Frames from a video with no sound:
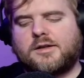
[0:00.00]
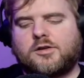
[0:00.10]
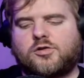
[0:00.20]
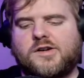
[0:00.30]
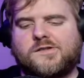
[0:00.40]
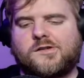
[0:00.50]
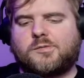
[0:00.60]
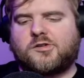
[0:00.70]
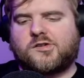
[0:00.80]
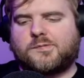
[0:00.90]
Trace
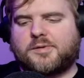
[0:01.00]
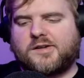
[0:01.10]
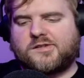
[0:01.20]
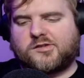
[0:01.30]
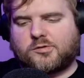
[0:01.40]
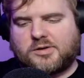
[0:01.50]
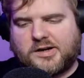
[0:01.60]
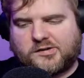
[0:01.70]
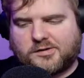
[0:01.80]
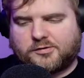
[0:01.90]
suspicious process
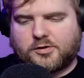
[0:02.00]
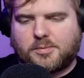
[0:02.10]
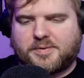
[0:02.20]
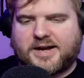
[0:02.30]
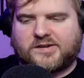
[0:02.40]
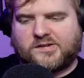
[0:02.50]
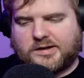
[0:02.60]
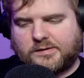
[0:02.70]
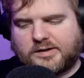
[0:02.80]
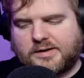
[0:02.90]
creation from
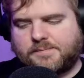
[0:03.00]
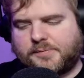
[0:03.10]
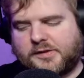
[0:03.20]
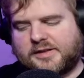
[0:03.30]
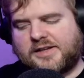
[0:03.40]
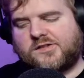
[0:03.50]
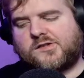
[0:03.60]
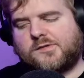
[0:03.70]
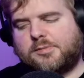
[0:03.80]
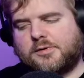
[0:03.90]
Apache. Okay, let's
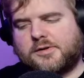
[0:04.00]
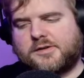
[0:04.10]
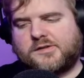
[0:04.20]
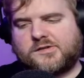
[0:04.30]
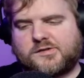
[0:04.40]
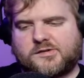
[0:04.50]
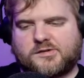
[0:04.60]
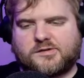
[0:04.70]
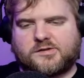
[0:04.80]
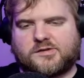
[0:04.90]
explore
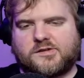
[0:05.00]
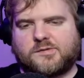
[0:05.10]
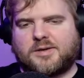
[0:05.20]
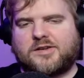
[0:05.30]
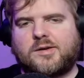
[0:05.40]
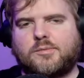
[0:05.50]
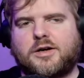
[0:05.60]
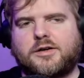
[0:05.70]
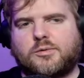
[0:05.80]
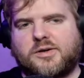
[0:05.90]
sysmon. Actually, what
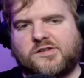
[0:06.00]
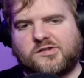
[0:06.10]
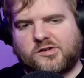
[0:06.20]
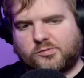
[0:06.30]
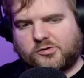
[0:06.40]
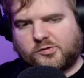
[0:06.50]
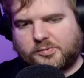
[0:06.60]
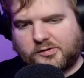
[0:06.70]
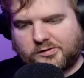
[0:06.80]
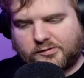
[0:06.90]
are the questions we're
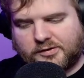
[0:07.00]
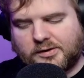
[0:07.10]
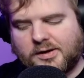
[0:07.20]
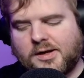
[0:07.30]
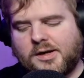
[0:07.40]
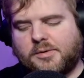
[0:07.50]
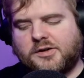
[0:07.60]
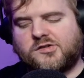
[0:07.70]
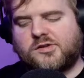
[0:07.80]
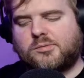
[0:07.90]
supposed to fill? What
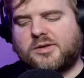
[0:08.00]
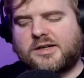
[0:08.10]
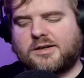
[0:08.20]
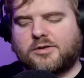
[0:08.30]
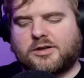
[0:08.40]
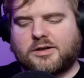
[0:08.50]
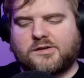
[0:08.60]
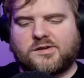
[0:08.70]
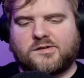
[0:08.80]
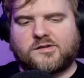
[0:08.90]
is the
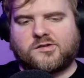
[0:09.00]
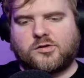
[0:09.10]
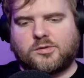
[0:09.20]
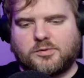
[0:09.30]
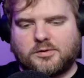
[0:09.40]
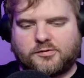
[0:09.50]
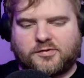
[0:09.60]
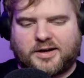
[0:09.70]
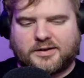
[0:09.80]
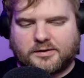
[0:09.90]
reconnaissance executable
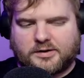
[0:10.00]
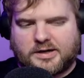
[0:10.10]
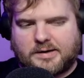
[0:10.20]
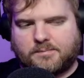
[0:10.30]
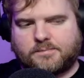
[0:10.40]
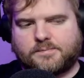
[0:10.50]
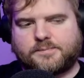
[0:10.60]
file name?